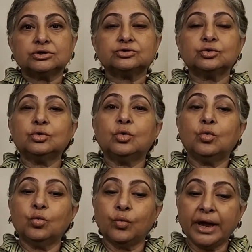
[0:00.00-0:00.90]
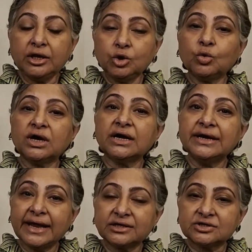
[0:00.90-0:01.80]
So when you
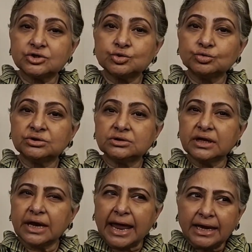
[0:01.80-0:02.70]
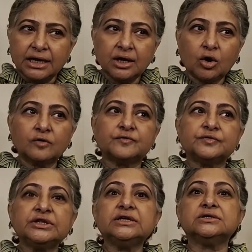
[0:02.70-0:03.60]
connect to any of
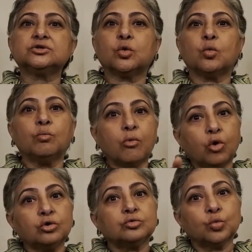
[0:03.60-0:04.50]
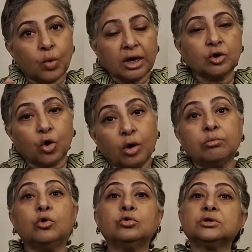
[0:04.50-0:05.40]
these, or one
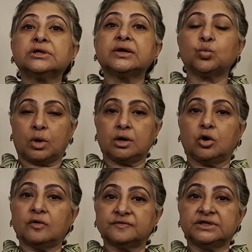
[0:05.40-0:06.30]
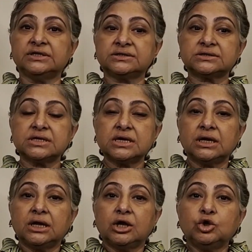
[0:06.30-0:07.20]
or more than one of these,
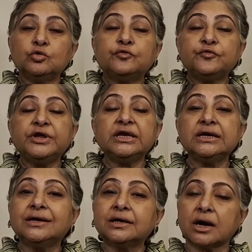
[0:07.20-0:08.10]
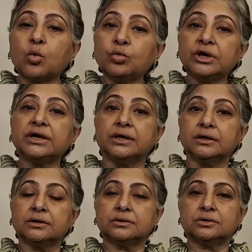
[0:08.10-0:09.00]
you feel grounded.
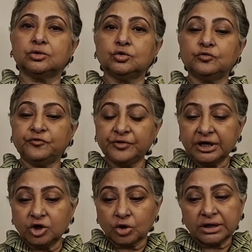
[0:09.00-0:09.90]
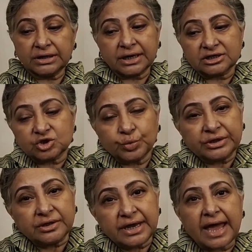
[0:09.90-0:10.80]
You feel you're in touch
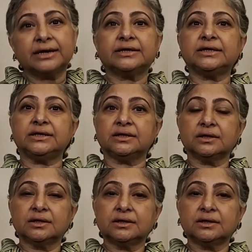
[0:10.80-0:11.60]
with reality.